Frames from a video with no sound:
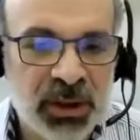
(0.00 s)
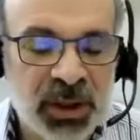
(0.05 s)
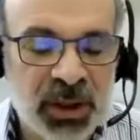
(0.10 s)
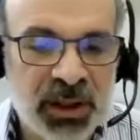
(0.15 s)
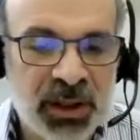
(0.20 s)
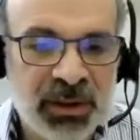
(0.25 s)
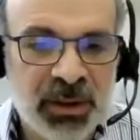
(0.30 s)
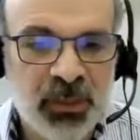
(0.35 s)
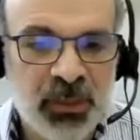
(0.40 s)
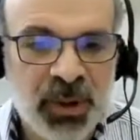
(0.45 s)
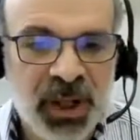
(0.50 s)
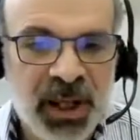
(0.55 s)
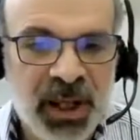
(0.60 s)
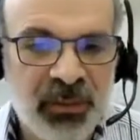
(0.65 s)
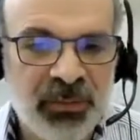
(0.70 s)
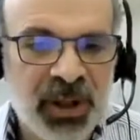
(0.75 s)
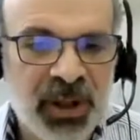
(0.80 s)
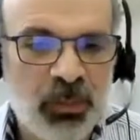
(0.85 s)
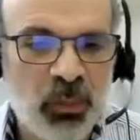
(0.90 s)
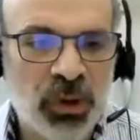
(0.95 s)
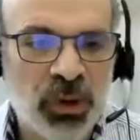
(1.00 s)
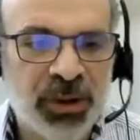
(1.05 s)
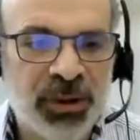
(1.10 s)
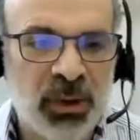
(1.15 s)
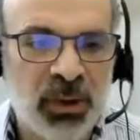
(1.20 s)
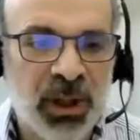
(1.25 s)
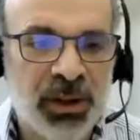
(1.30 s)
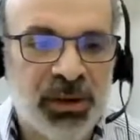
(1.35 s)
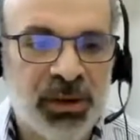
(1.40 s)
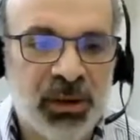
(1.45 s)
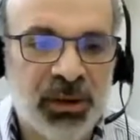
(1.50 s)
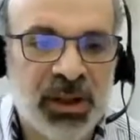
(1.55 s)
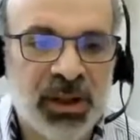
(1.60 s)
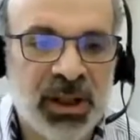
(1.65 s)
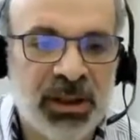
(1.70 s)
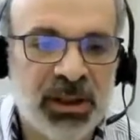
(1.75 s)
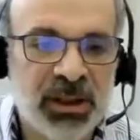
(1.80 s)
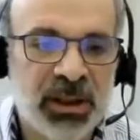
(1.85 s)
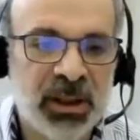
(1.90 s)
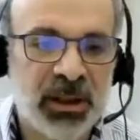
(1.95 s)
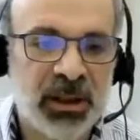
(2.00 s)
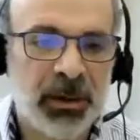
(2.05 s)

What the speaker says: that if we have epoch structure, then